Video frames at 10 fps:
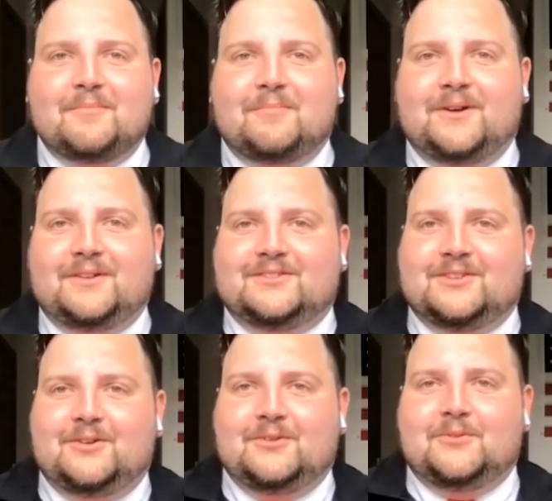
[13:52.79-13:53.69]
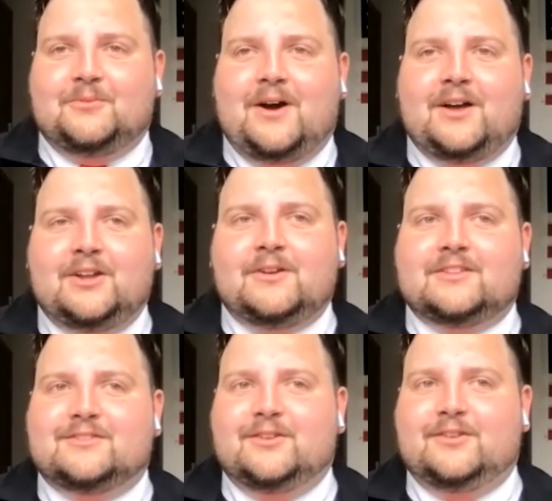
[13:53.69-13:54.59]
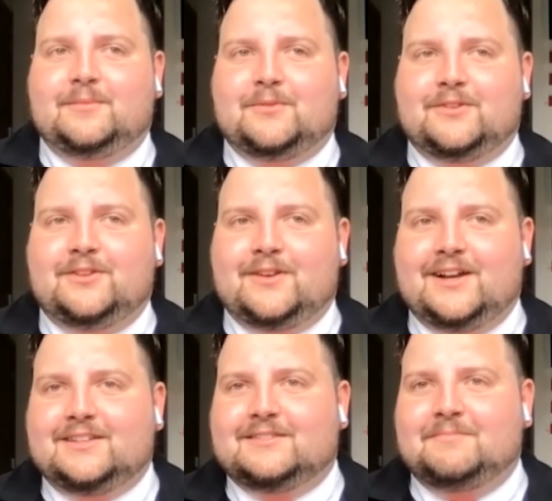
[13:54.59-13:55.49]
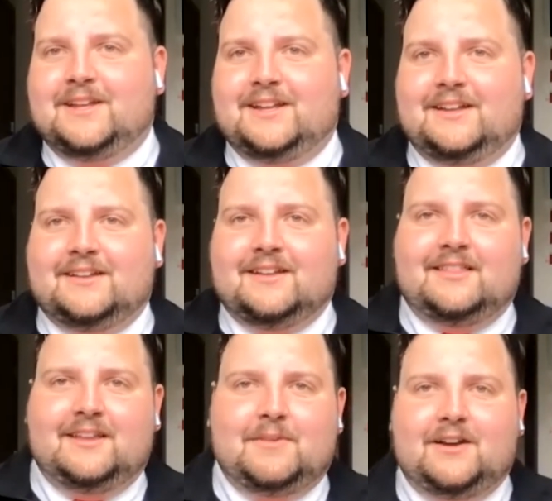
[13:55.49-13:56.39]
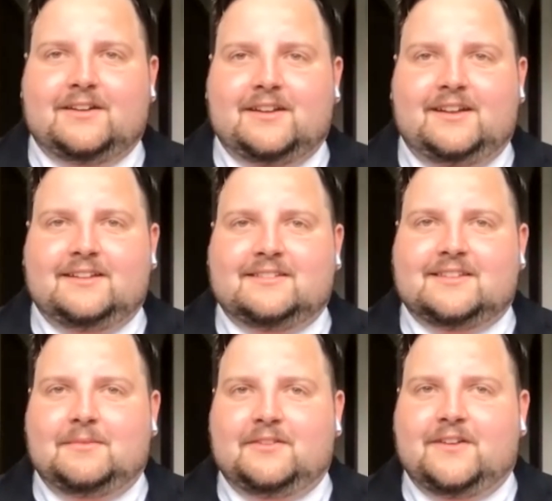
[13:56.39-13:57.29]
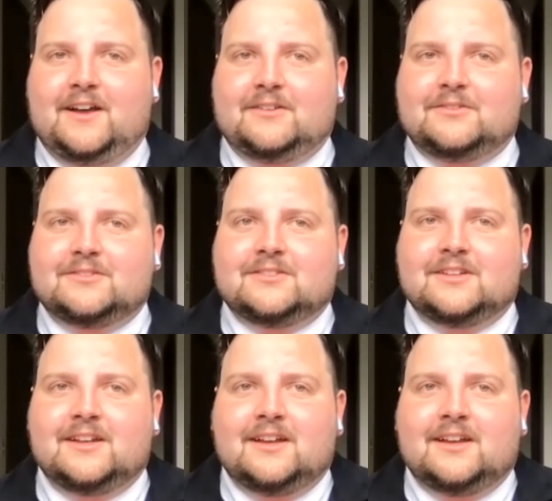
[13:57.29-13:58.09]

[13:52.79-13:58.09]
but so while you were at Stony Brook, you guys made the American East semifinals.